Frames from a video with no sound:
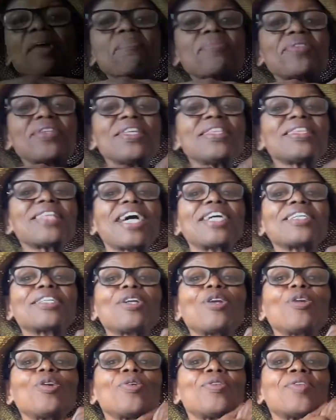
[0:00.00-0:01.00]
Even
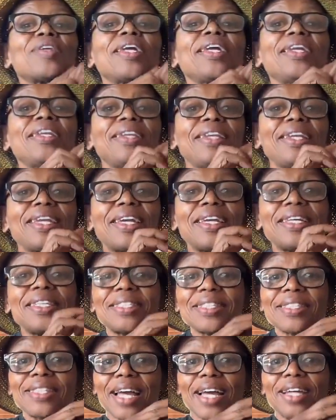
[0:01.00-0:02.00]
that chlorine
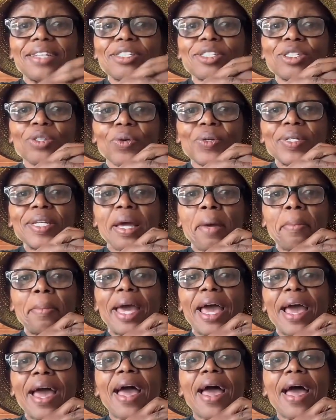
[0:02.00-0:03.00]
needs that sodium
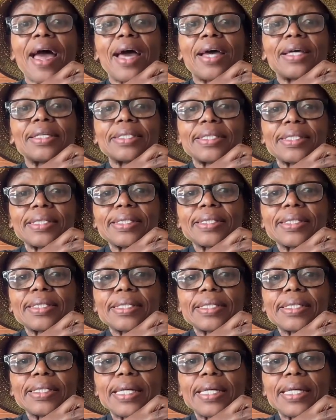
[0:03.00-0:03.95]
has.